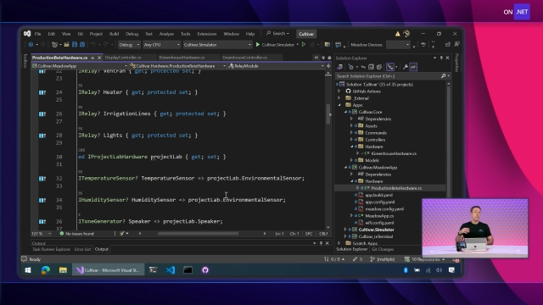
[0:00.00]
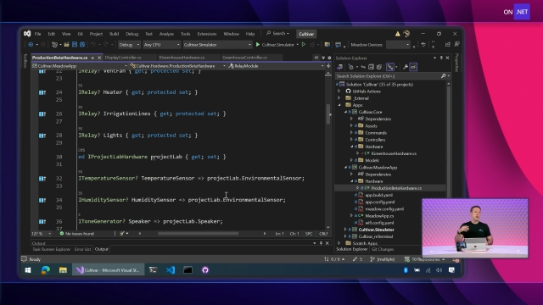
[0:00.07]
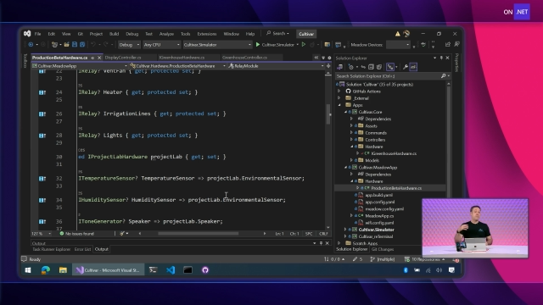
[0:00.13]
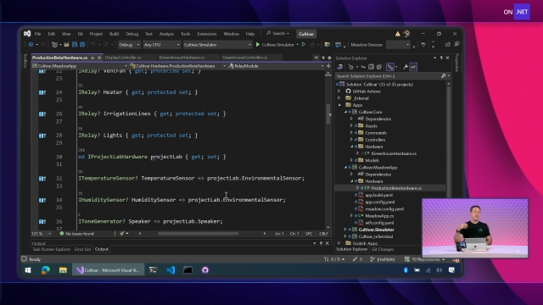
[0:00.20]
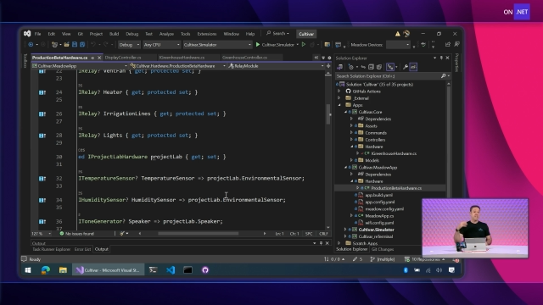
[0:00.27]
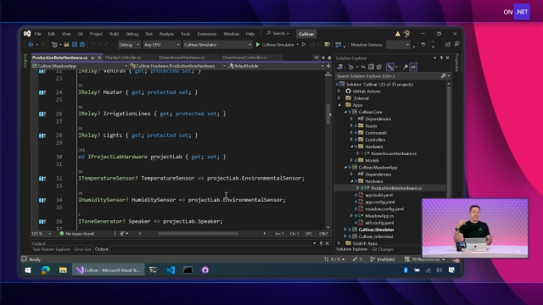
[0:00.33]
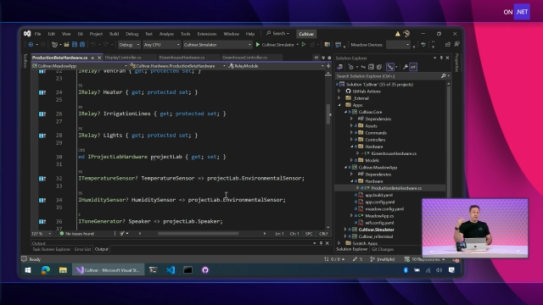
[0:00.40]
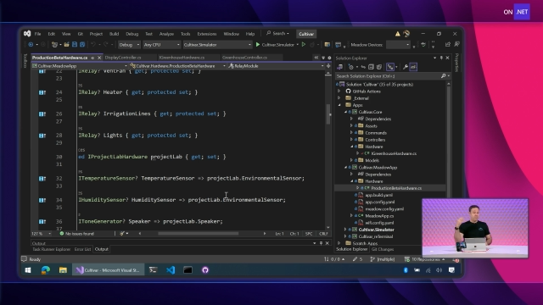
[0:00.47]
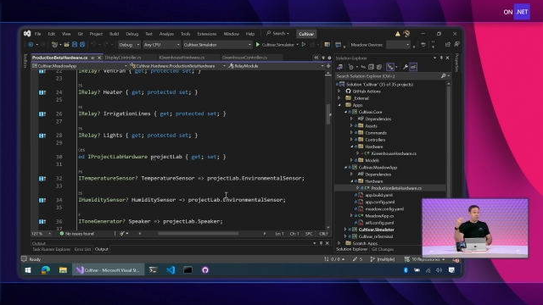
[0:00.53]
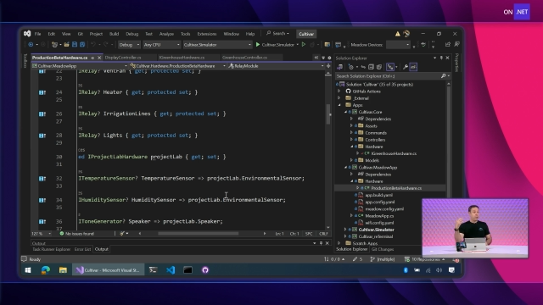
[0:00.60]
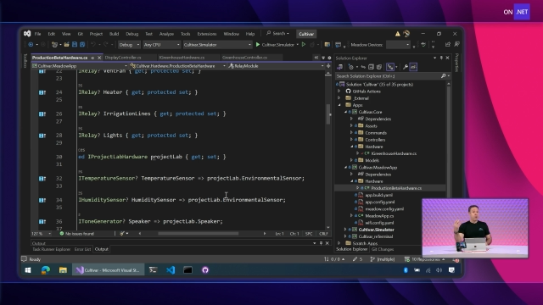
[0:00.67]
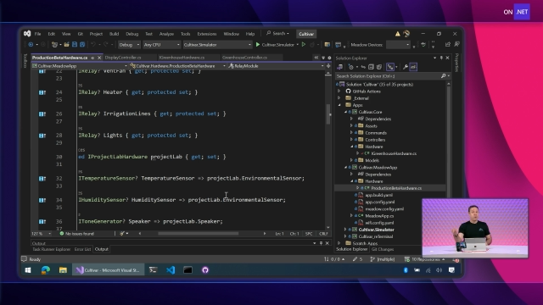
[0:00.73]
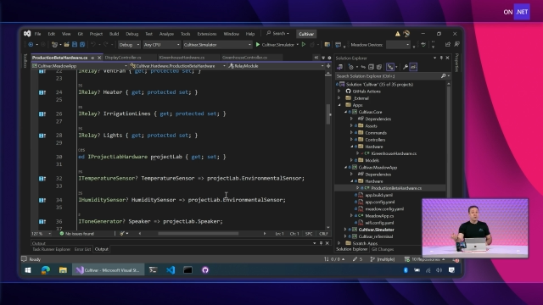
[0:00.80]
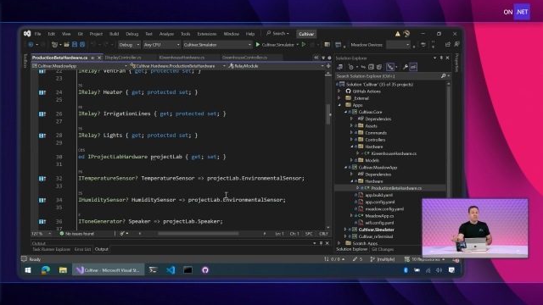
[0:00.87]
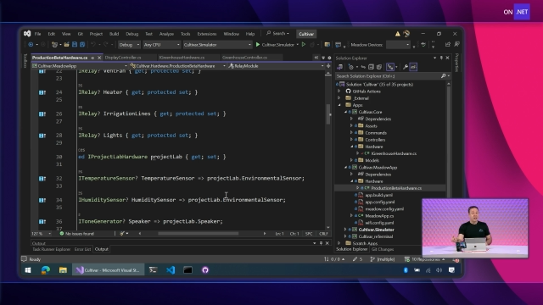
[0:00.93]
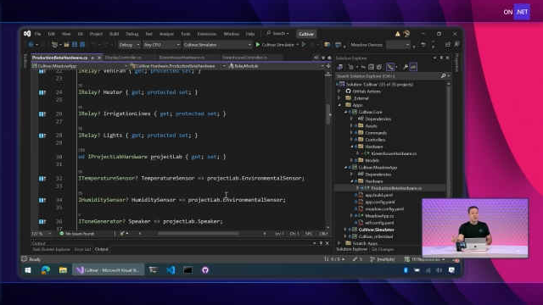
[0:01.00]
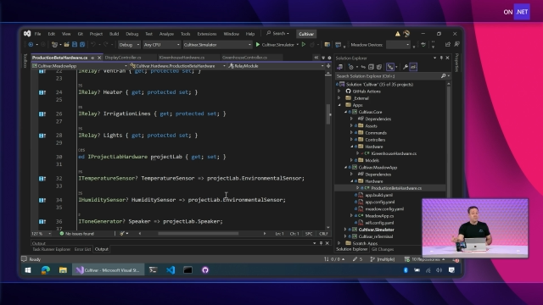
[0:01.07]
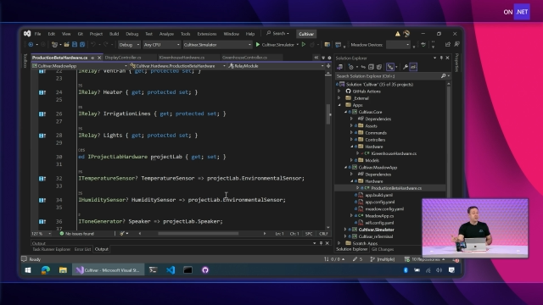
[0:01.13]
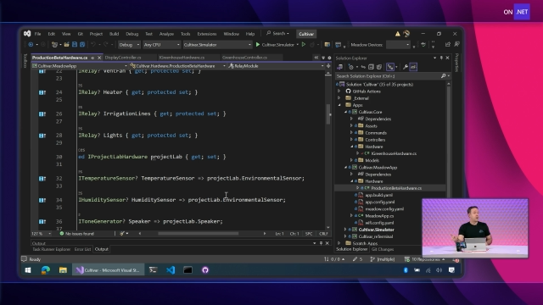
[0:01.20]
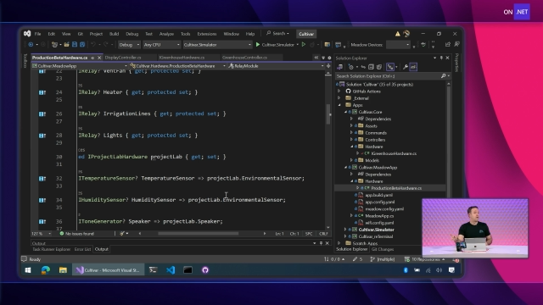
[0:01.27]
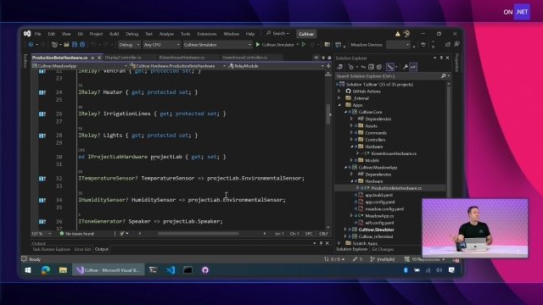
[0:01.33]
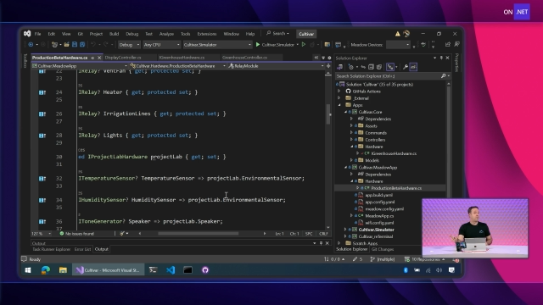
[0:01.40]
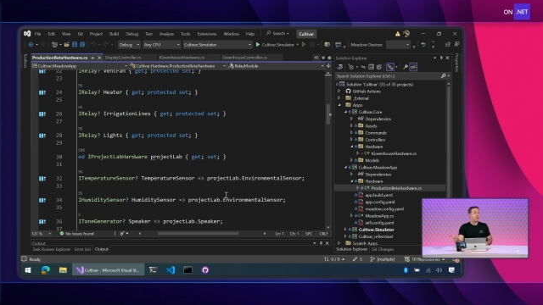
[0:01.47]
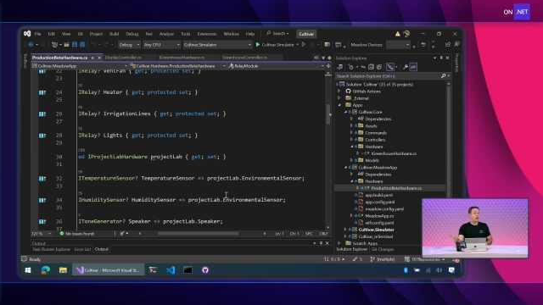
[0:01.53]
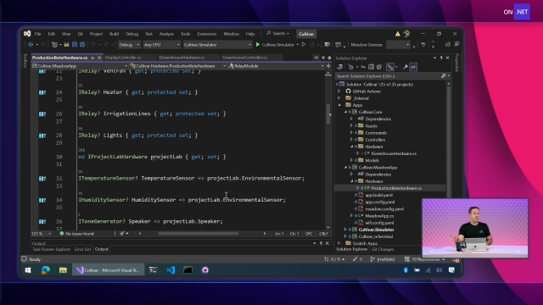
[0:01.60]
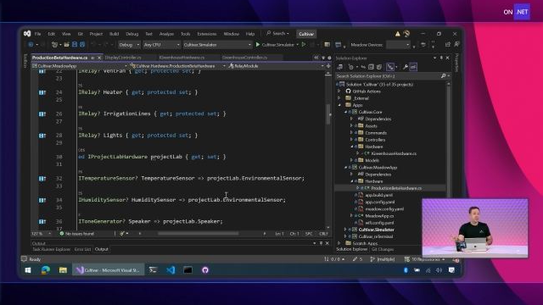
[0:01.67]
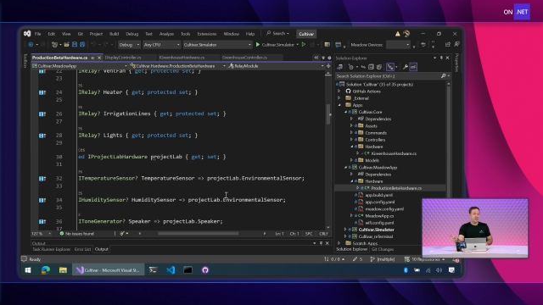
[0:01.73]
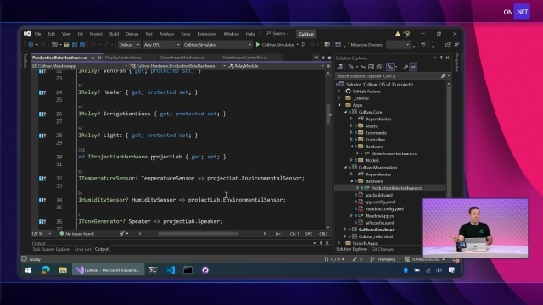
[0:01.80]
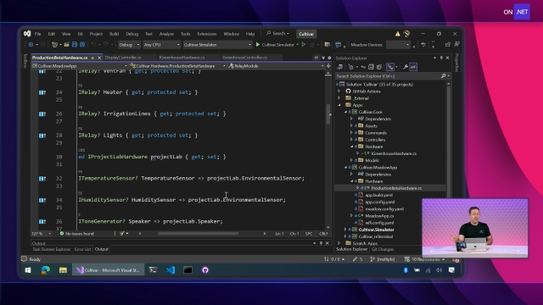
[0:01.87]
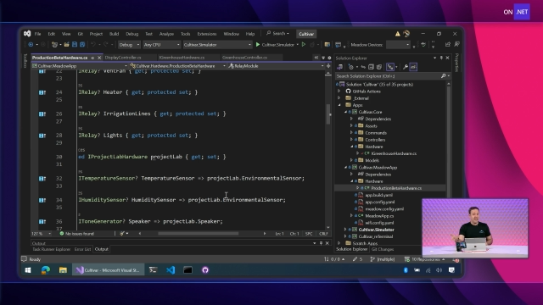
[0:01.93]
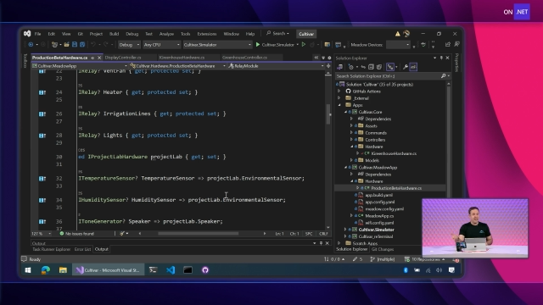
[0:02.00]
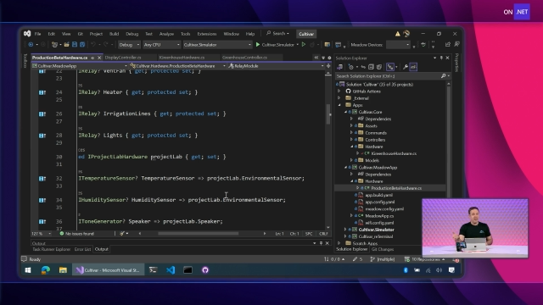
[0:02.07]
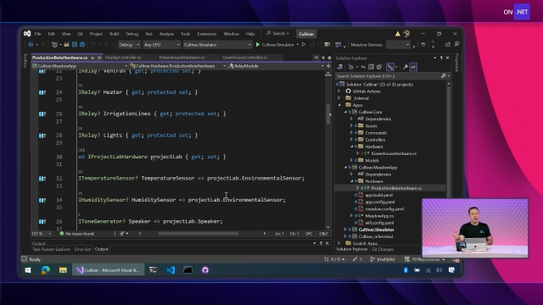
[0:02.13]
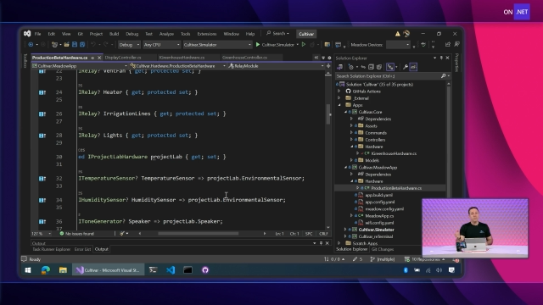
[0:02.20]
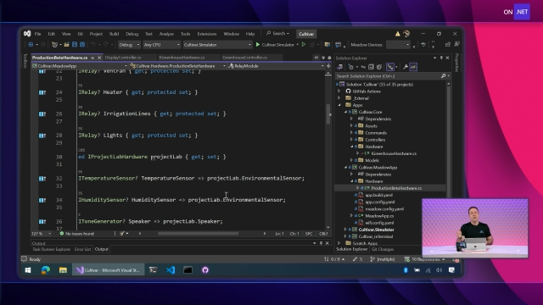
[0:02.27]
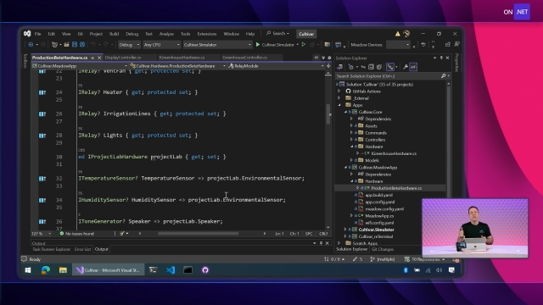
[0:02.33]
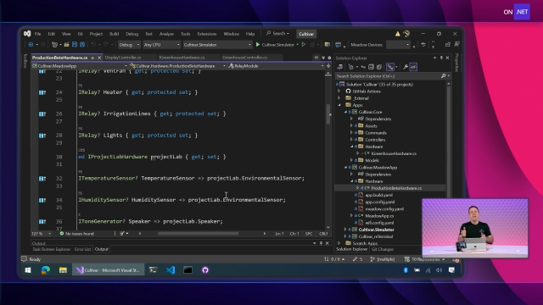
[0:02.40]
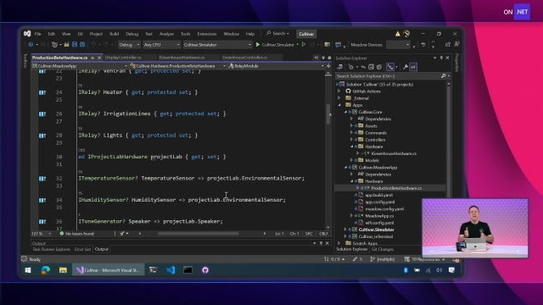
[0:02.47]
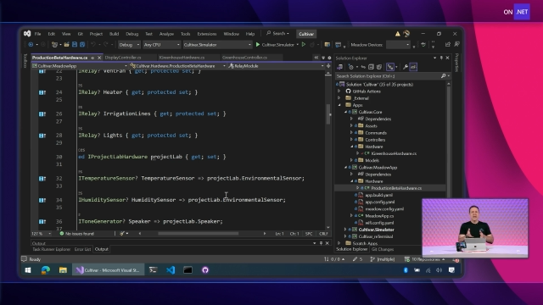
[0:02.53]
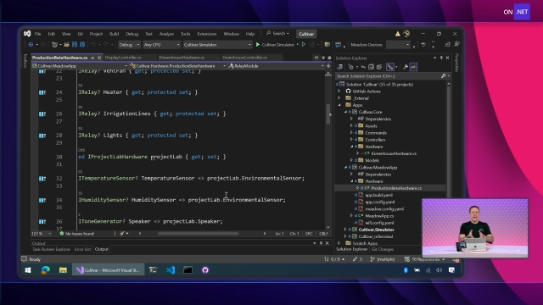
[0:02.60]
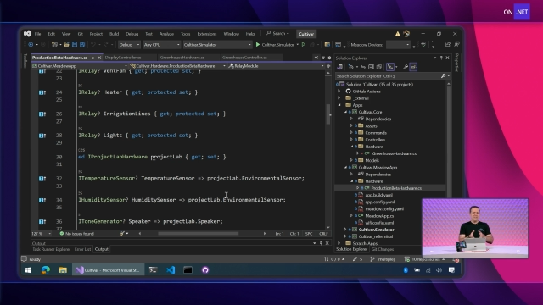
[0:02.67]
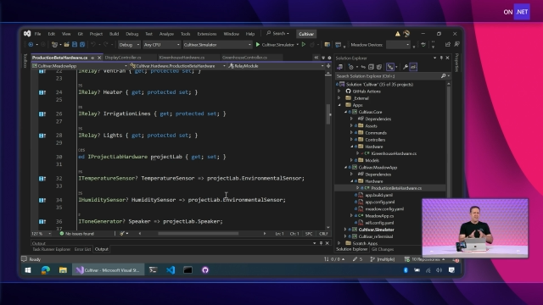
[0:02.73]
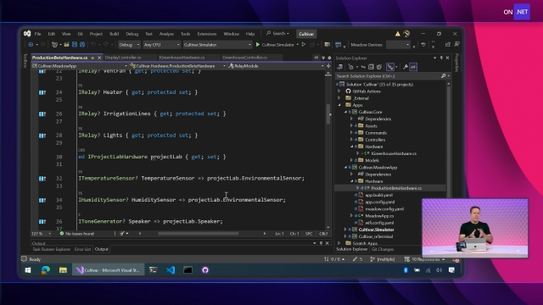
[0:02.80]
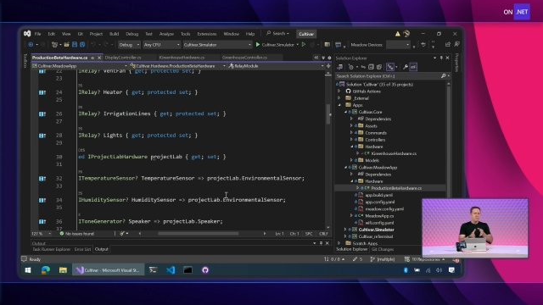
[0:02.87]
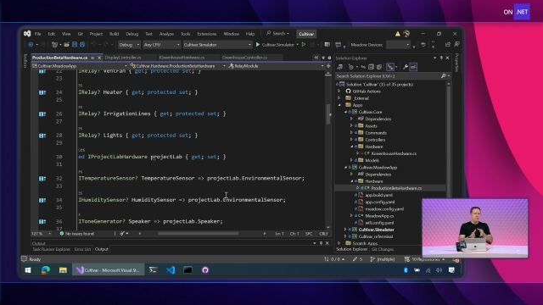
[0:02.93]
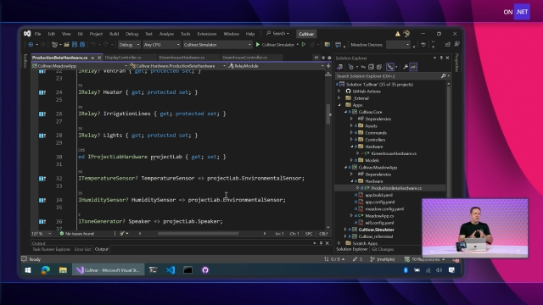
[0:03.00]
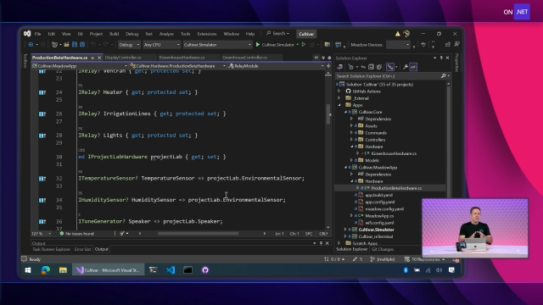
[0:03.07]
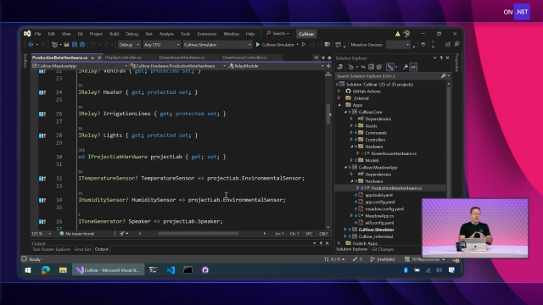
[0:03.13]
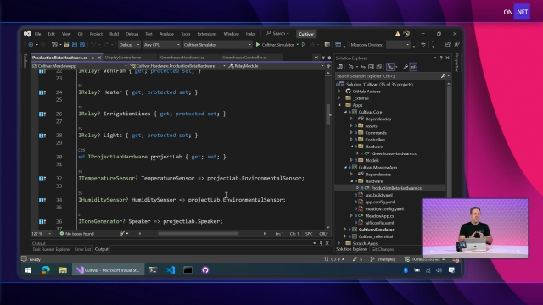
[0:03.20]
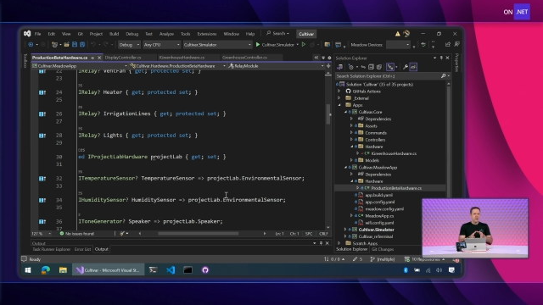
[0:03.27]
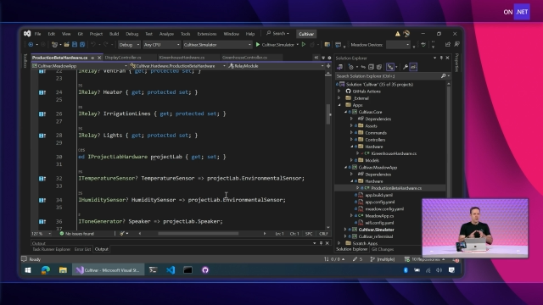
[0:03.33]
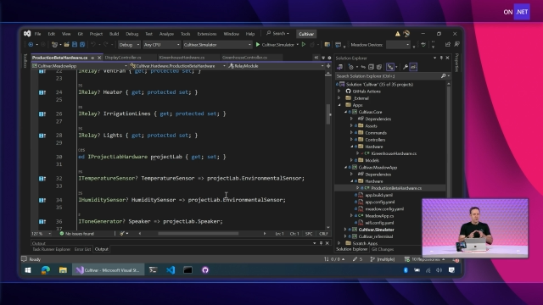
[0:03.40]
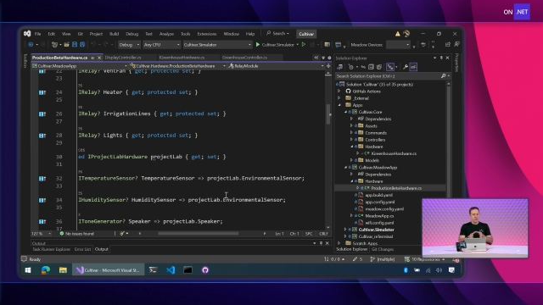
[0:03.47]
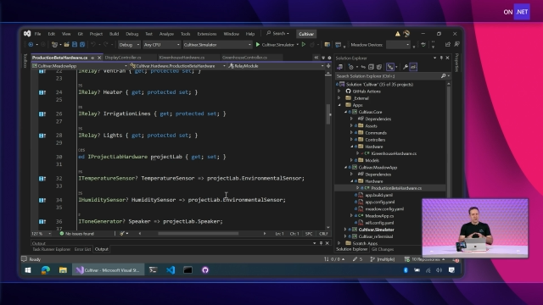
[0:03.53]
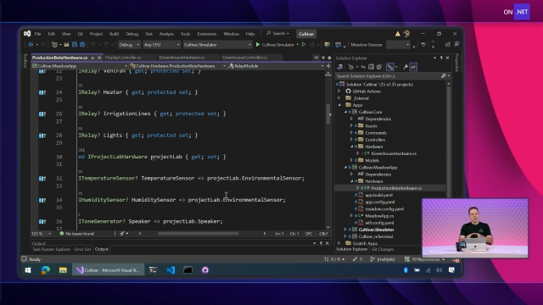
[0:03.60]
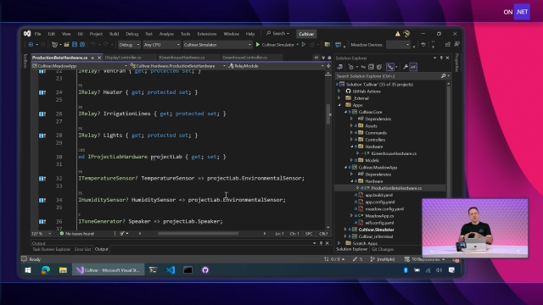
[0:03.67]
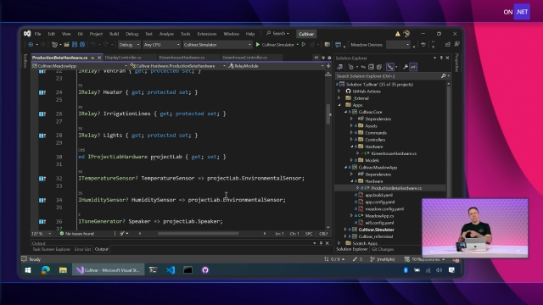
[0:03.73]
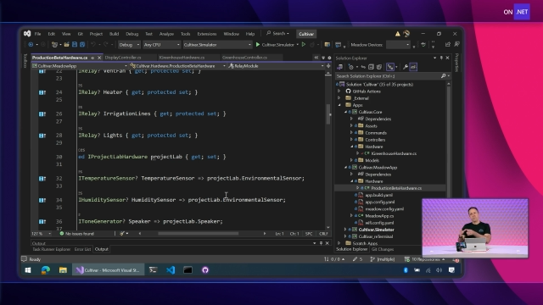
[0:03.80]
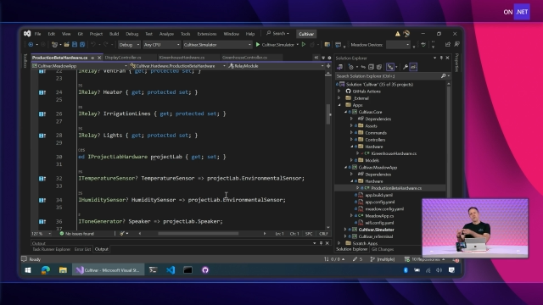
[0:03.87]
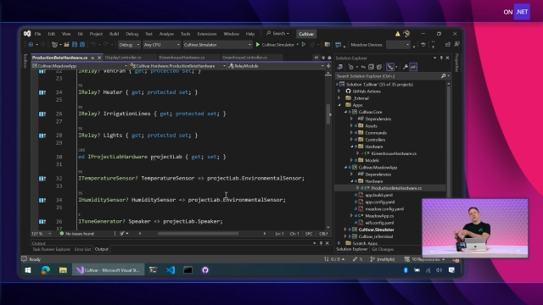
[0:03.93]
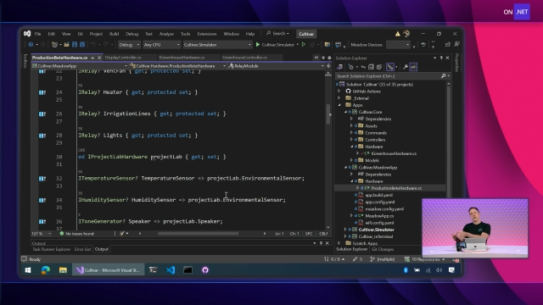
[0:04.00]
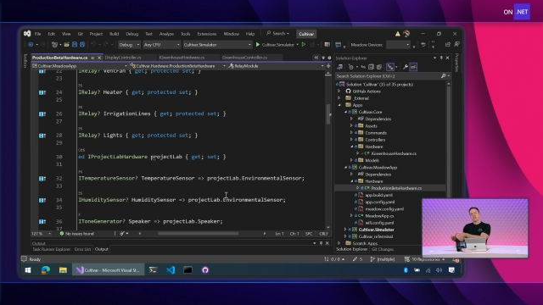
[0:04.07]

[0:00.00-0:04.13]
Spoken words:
[unreadable: no face in view]